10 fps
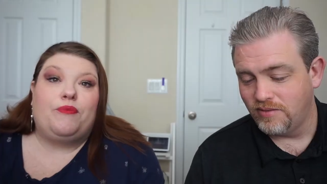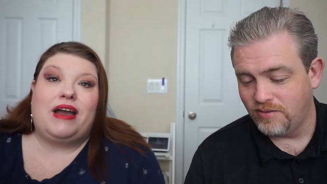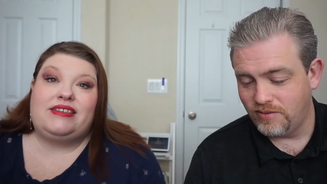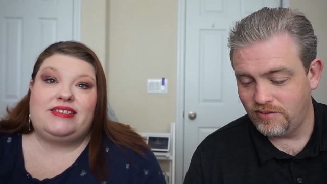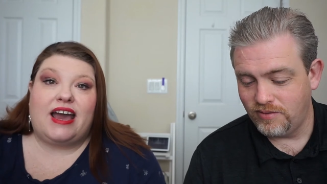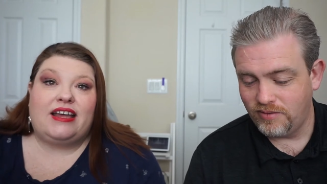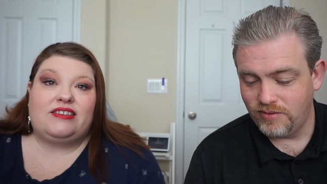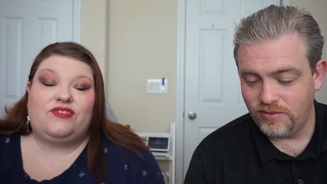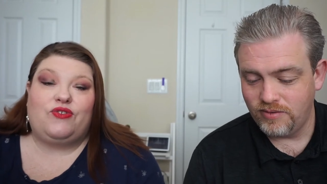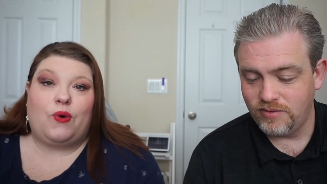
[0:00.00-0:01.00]
Speaker 1: my
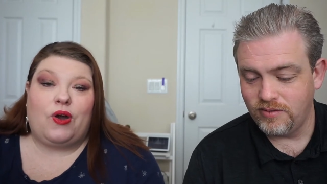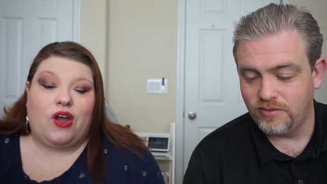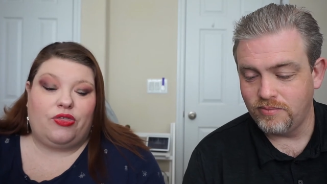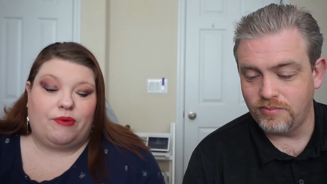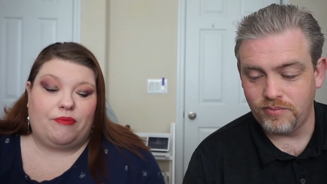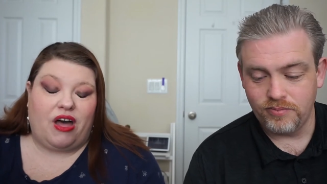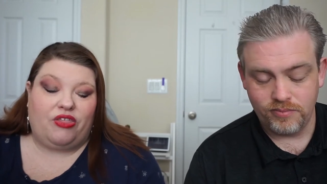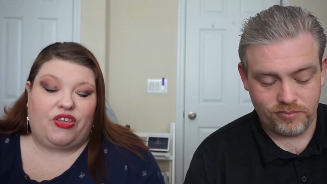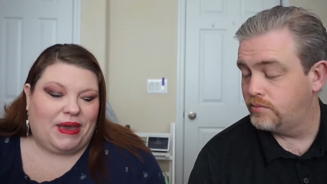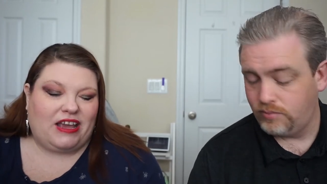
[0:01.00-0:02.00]
stats for the
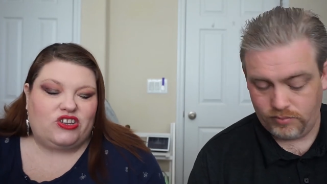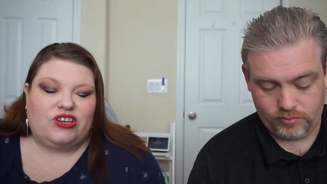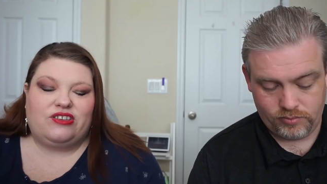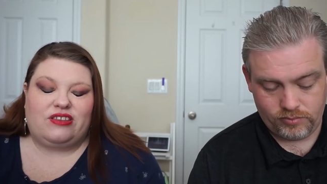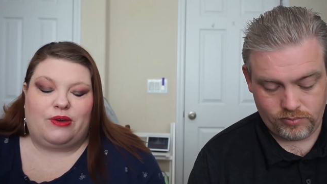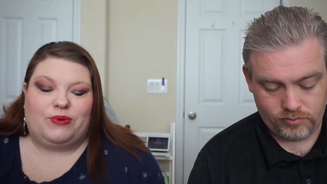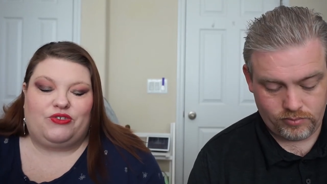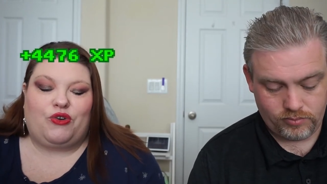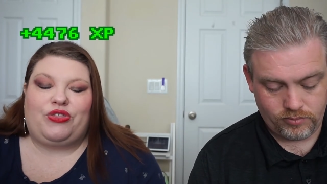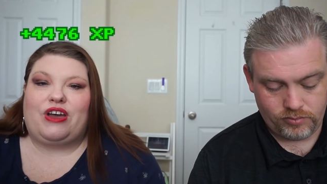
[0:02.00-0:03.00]
month pages, it was
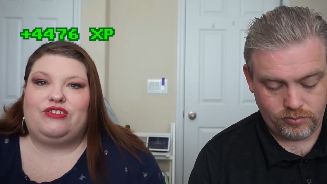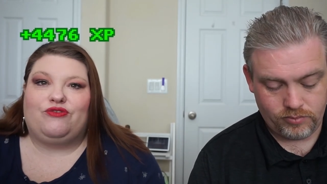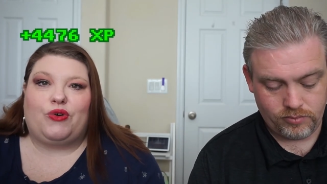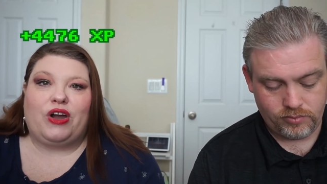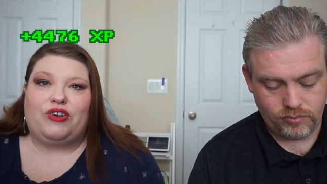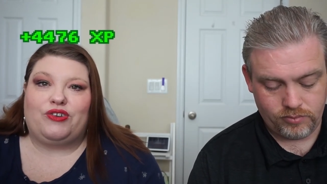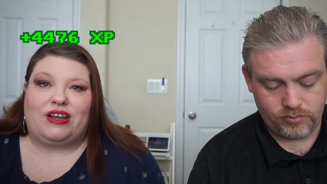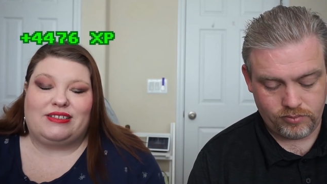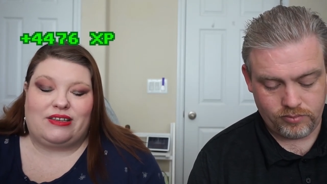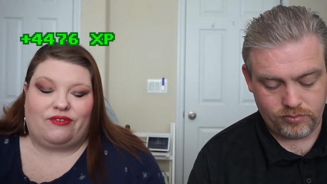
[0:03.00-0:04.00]

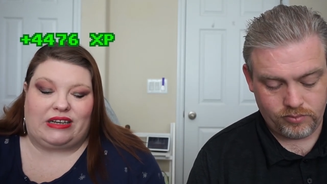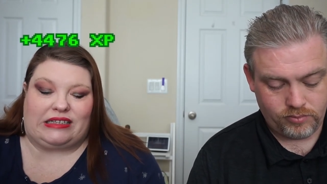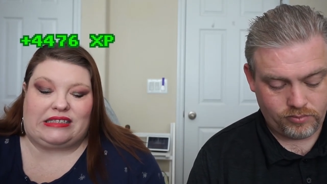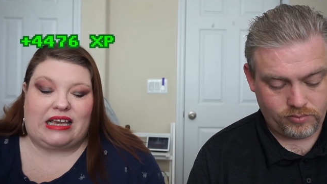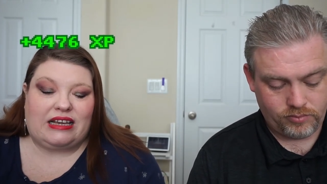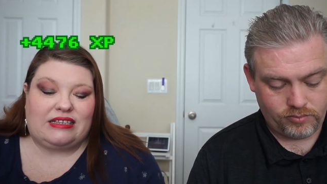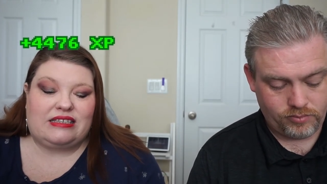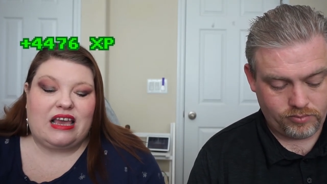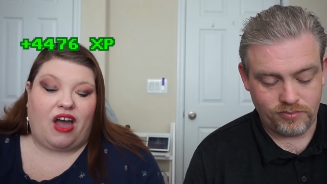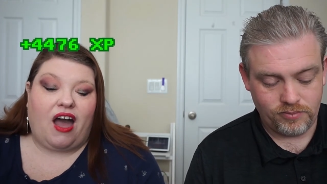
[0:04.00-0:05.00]

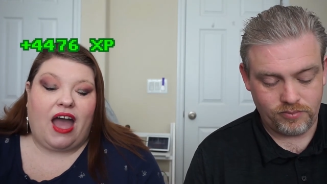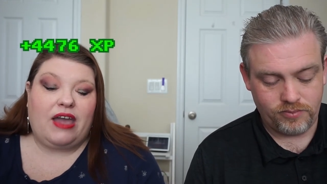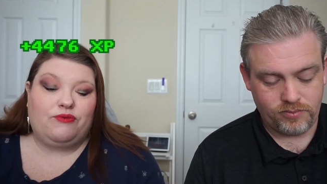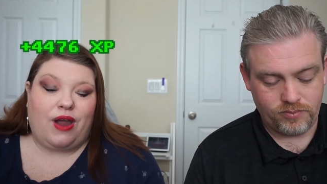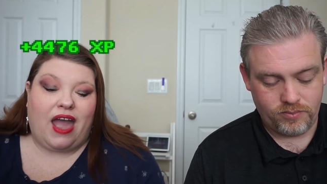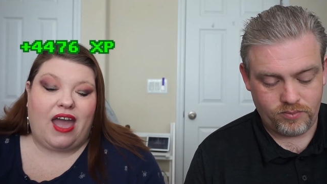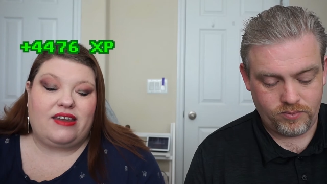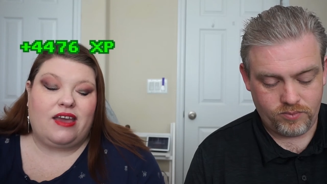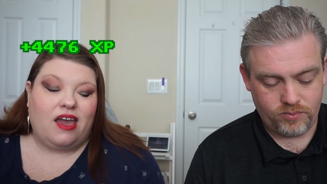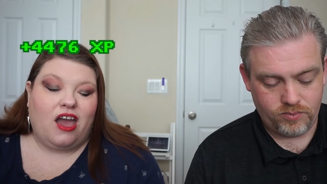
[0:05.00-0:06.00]
4,476. I
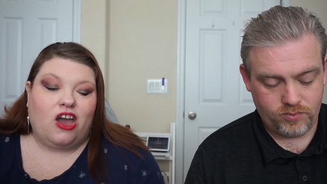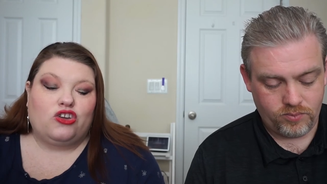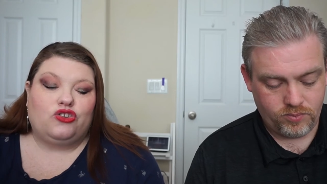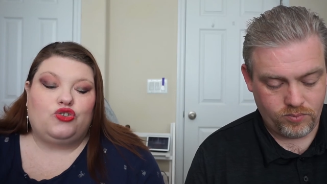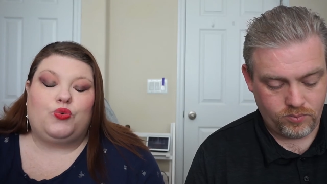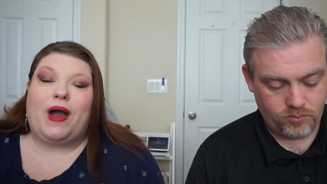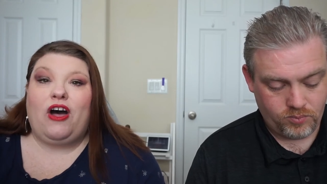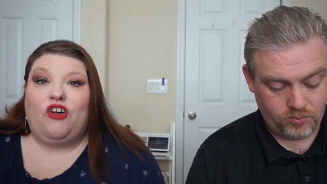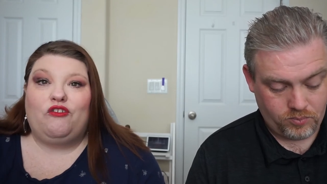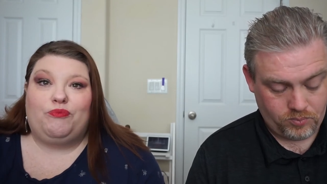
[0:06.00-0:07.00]
read
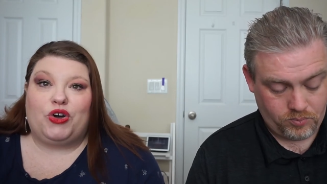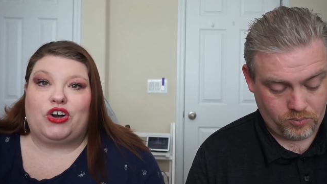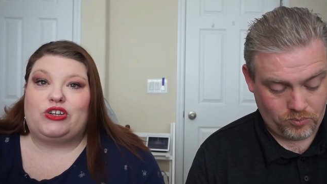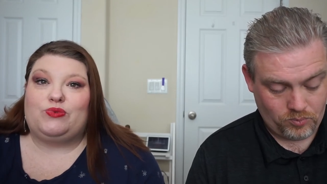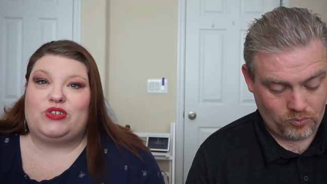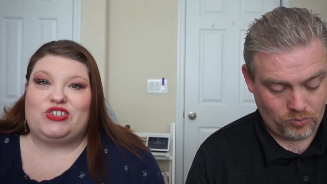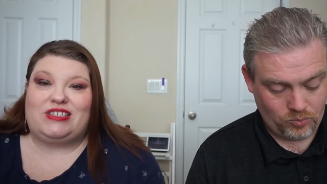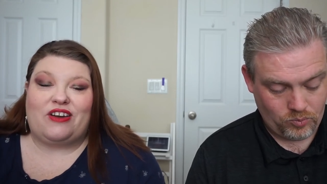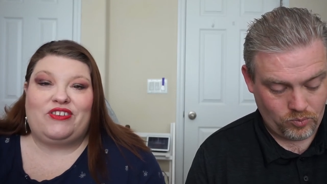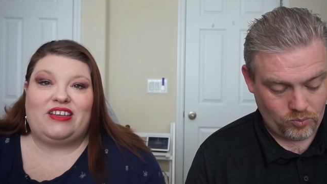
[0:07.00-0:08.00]
12 books, which is
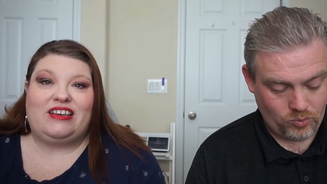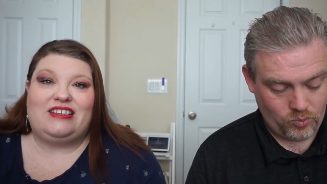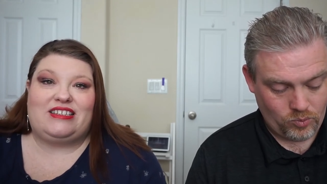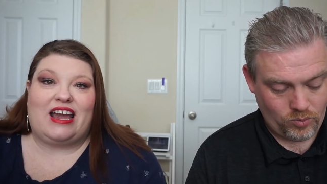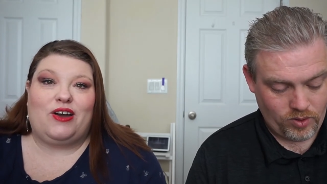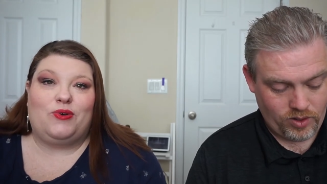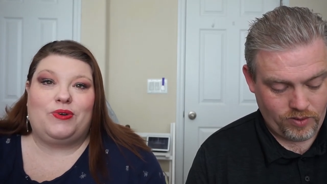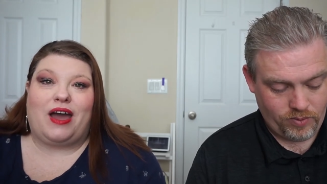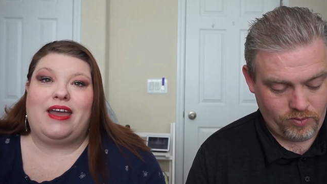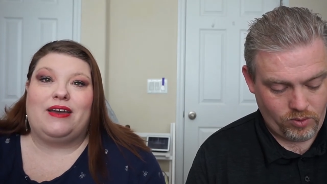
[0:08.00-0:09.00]
definitely down.
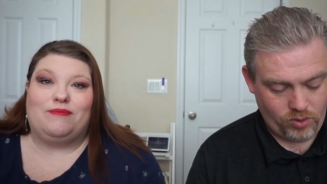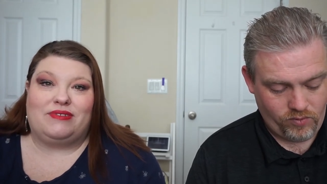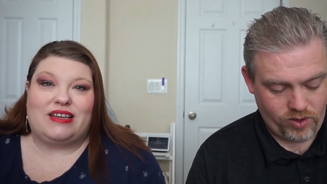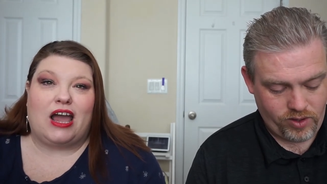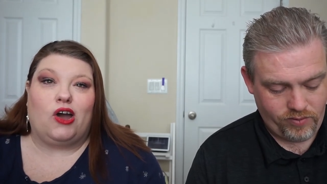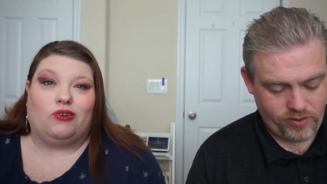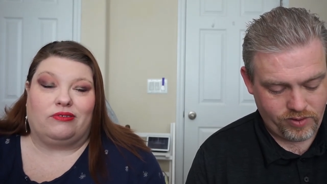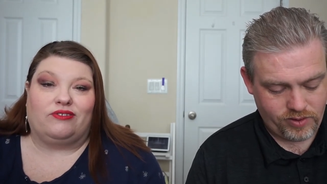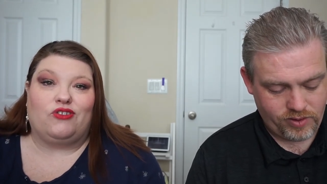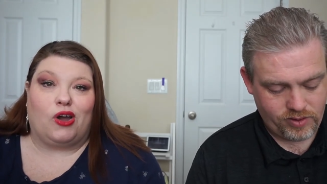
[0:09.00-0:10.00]
I am
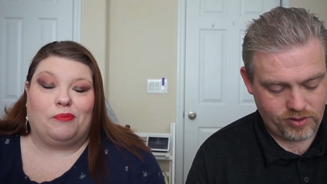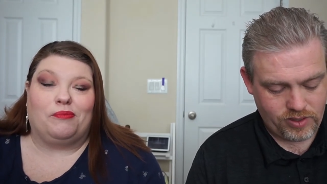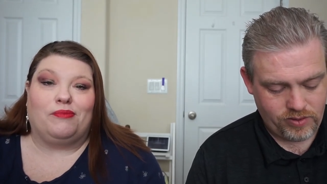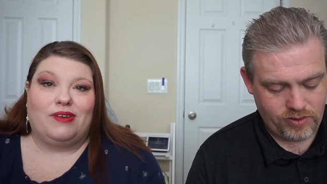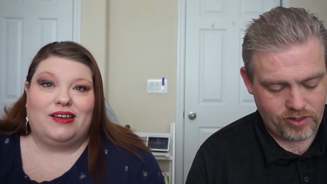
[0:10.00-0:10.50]
down from